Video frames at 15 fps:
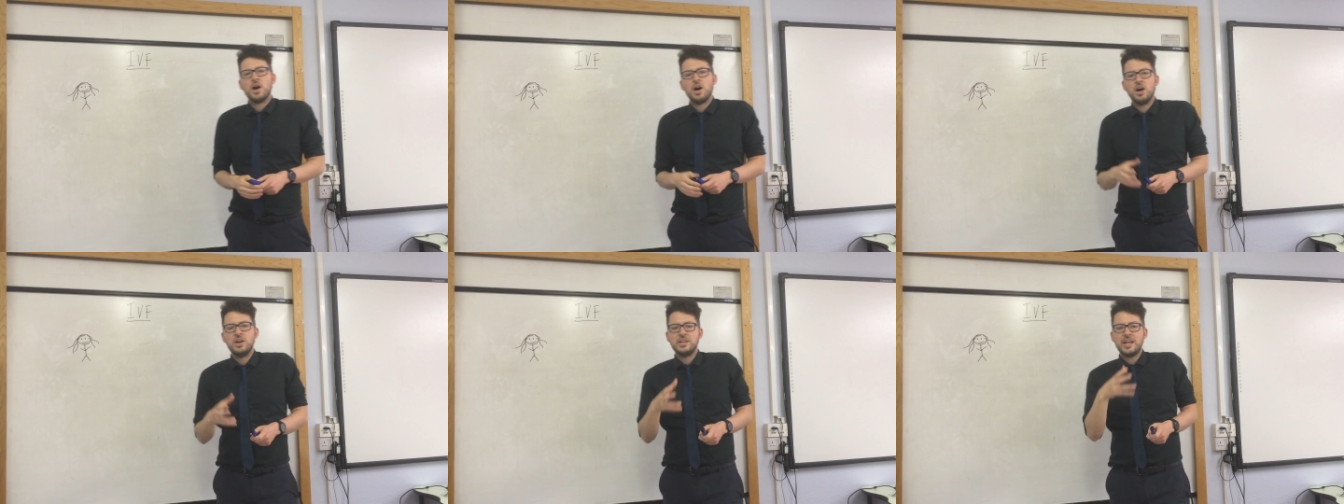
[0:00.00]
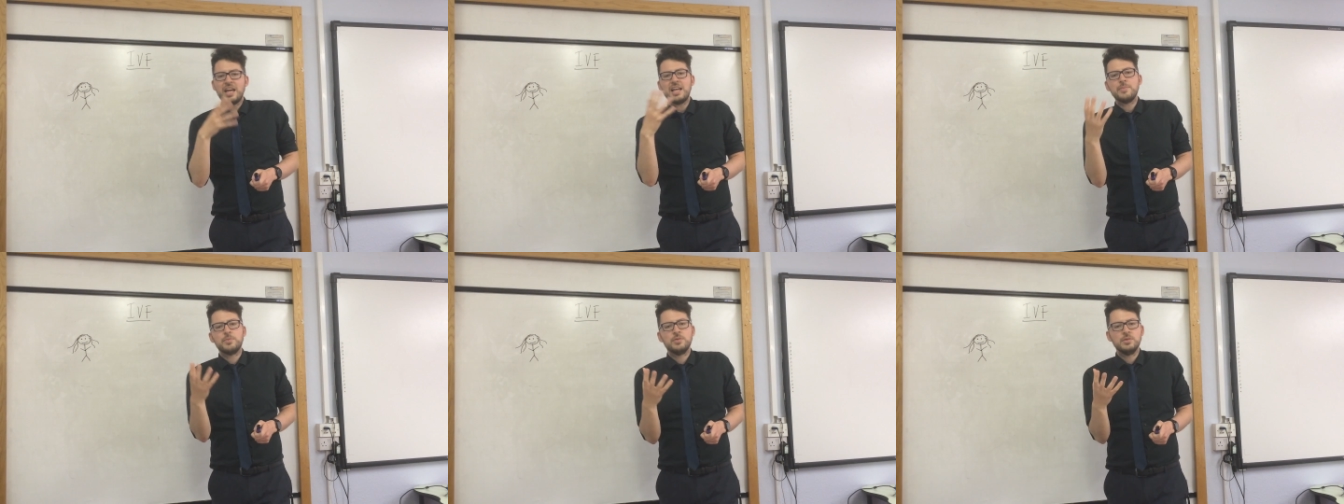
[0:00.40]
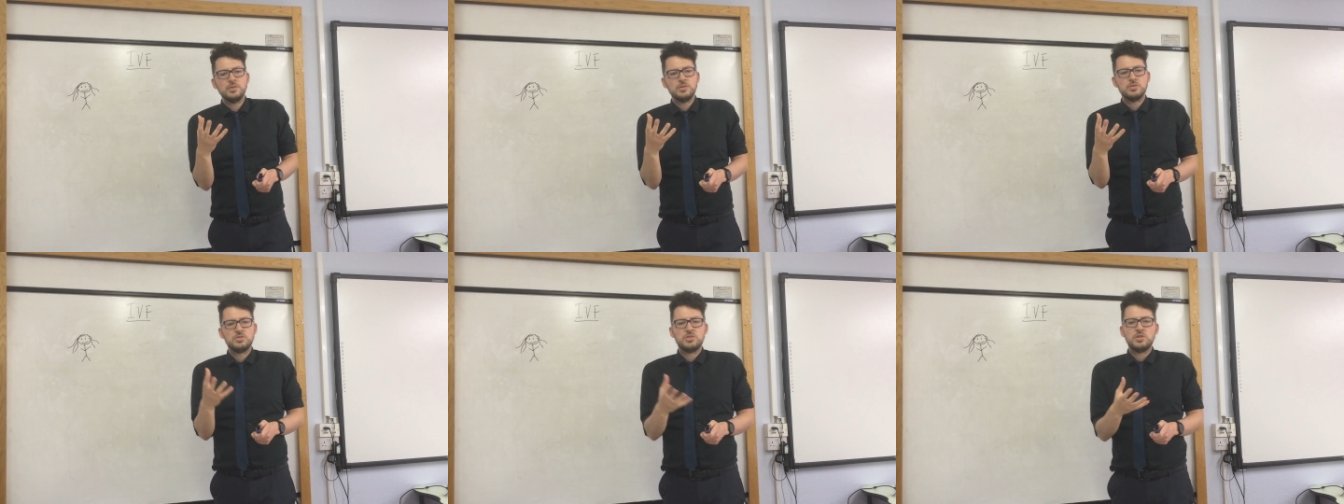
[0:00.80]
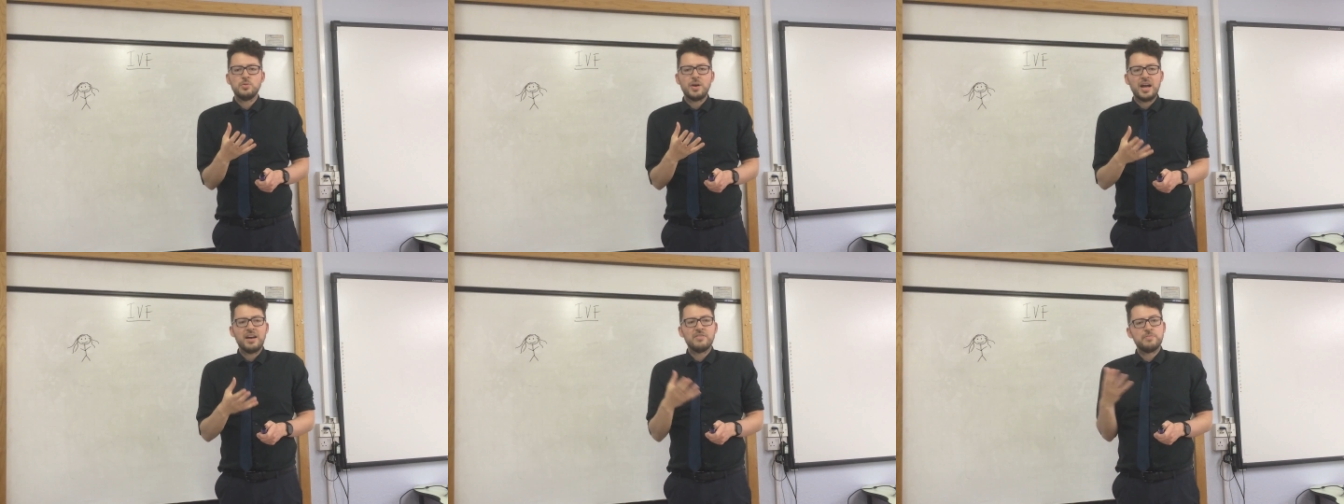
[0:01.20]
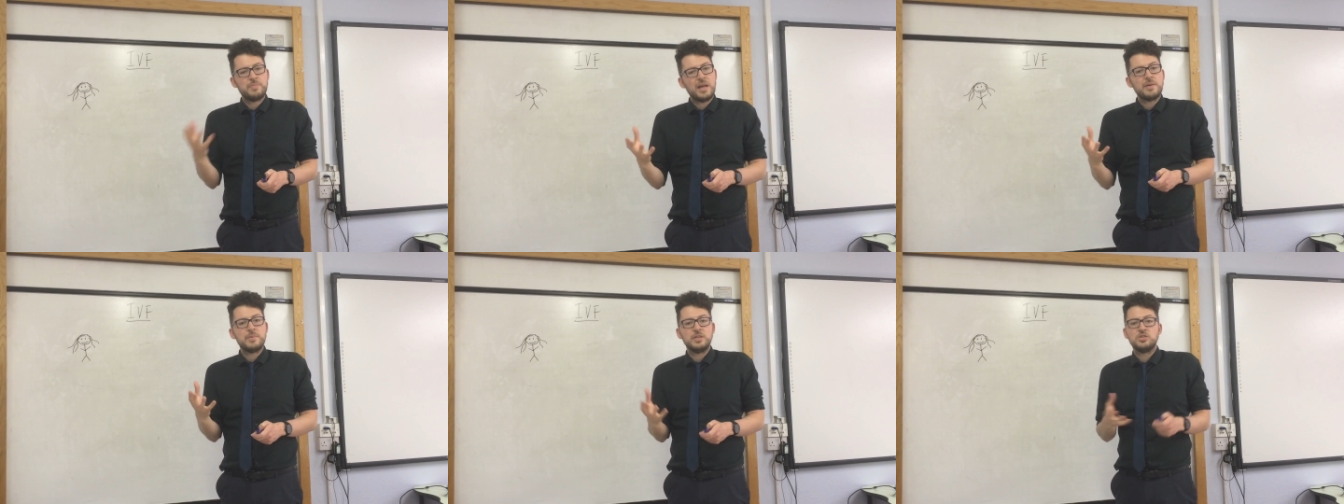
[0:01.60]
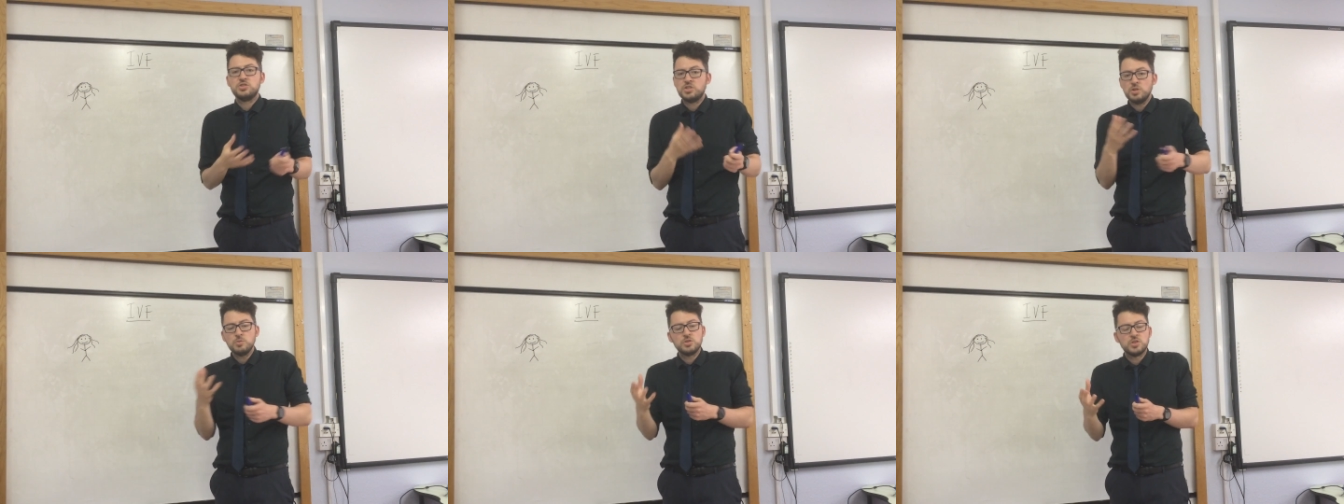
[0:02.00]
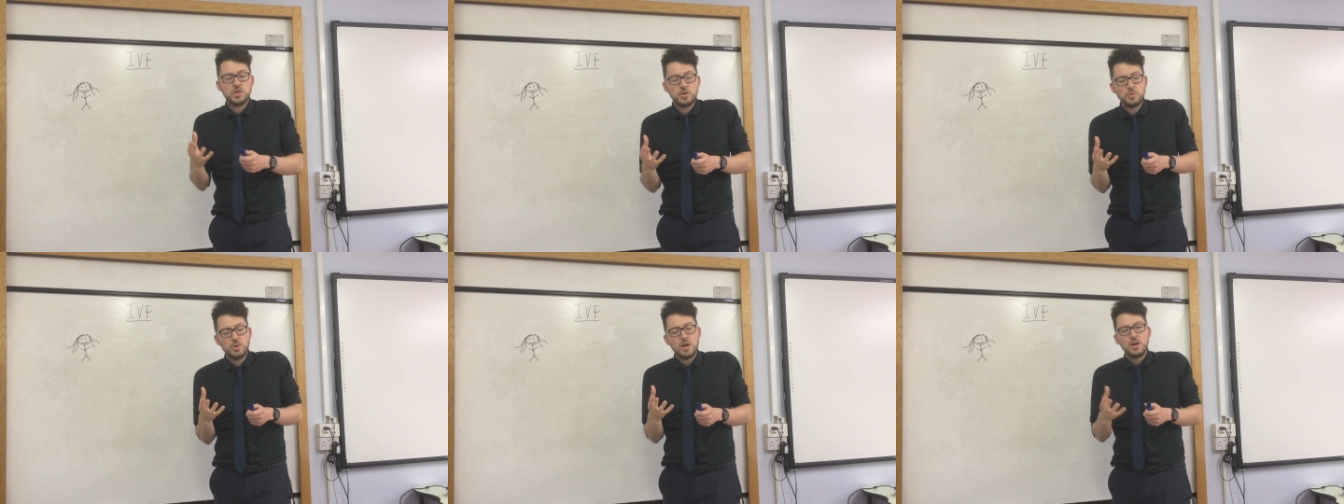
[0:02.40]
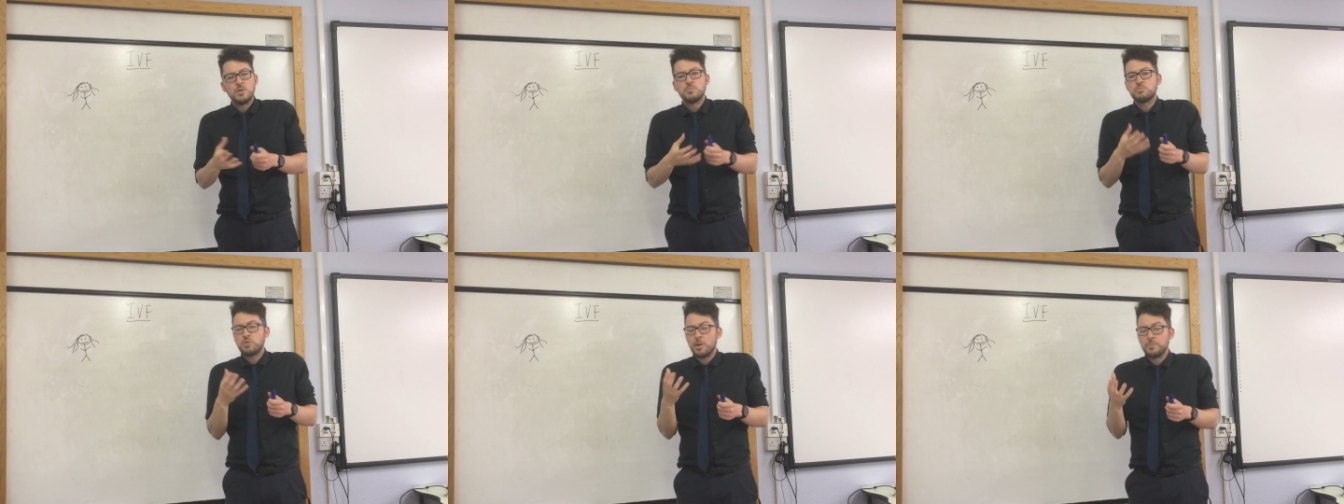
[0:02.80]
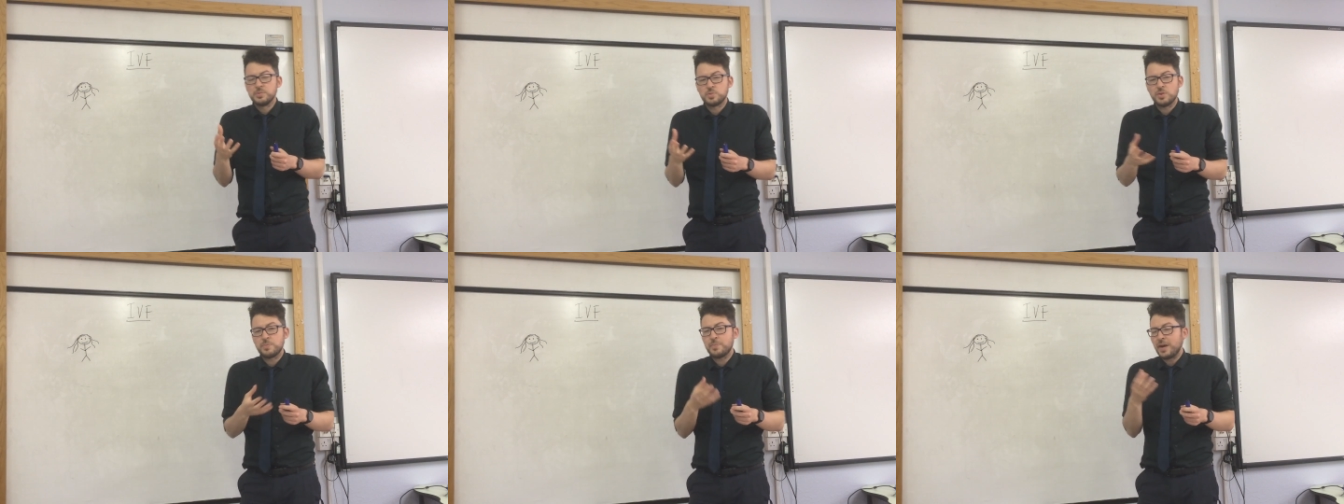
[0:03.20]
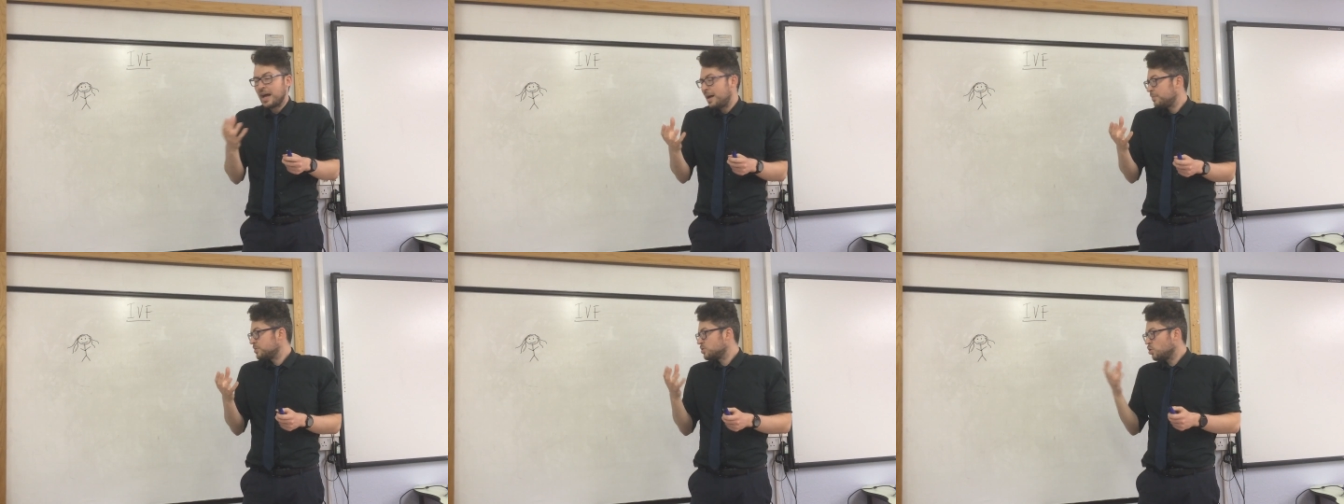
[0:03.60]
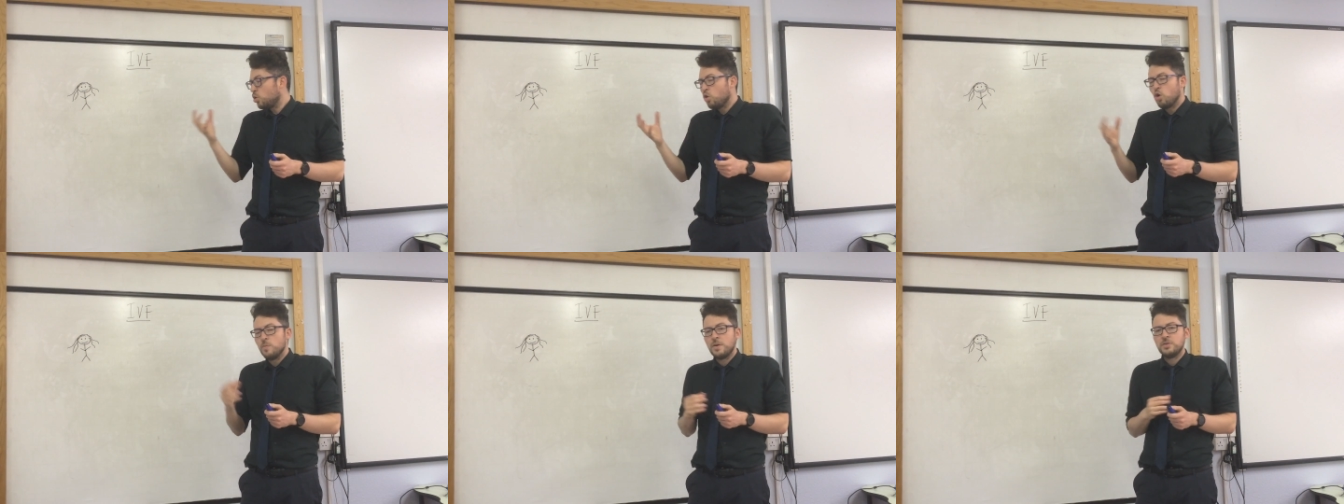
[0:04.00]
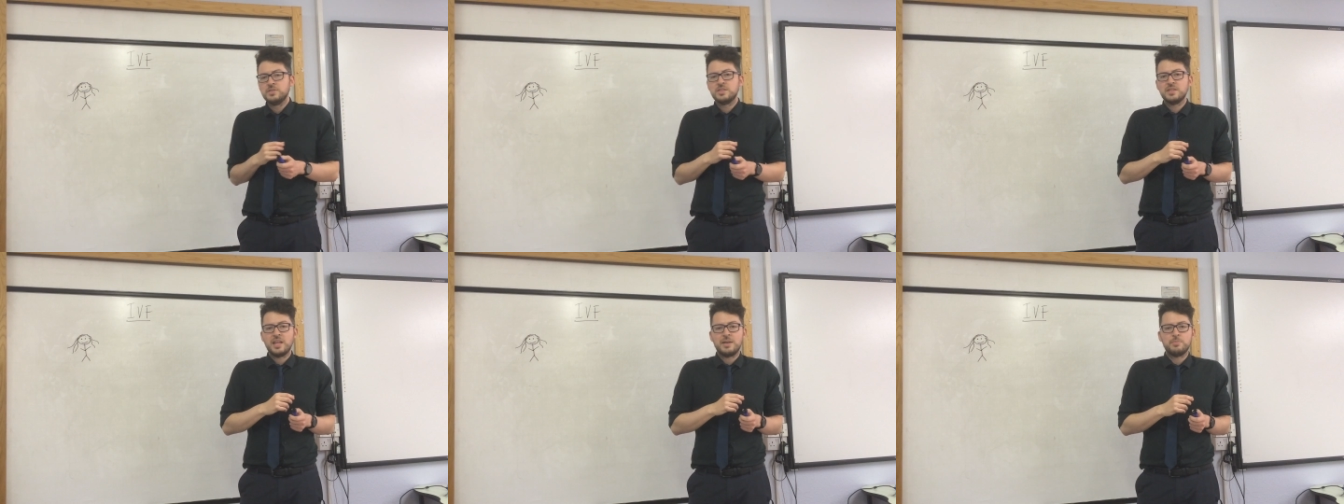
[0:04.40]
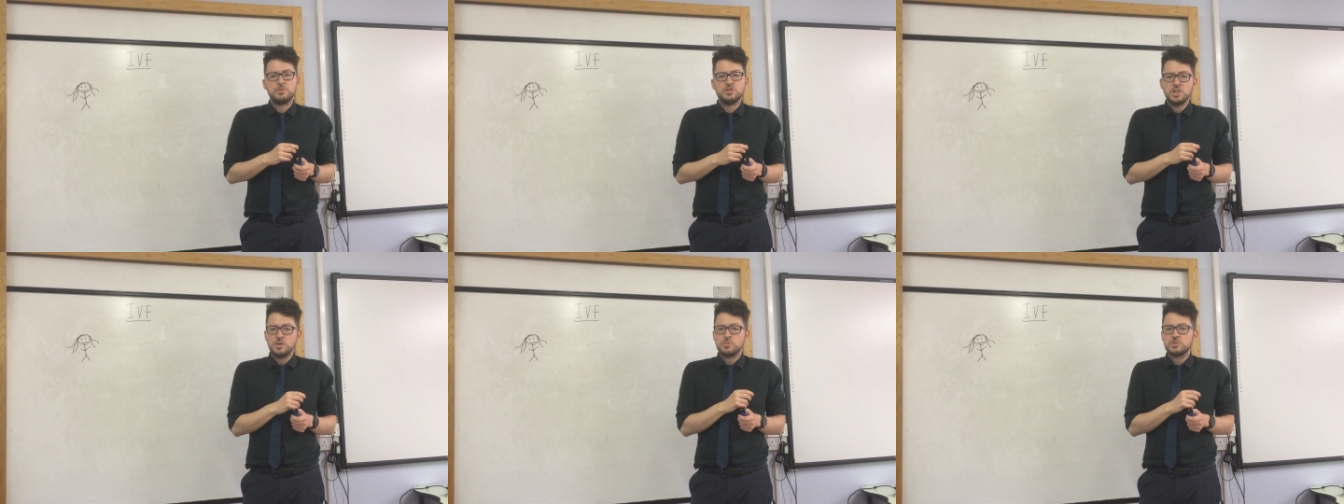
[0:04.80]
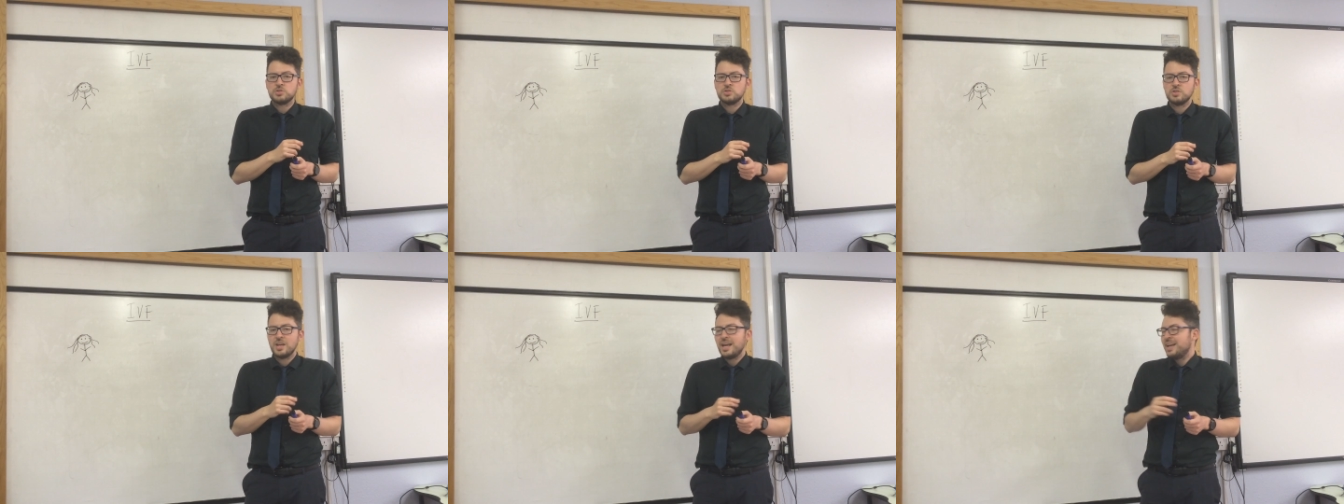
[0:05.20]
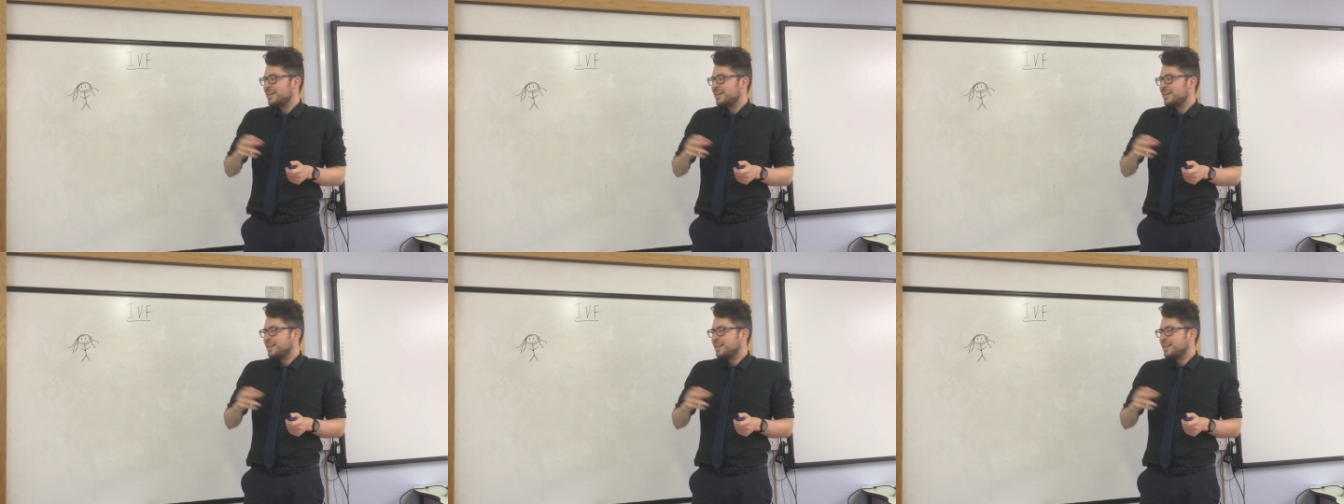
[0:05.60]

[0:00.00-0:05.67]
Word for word: are unable to have babies due to problems with perhaps the hormones that they produce.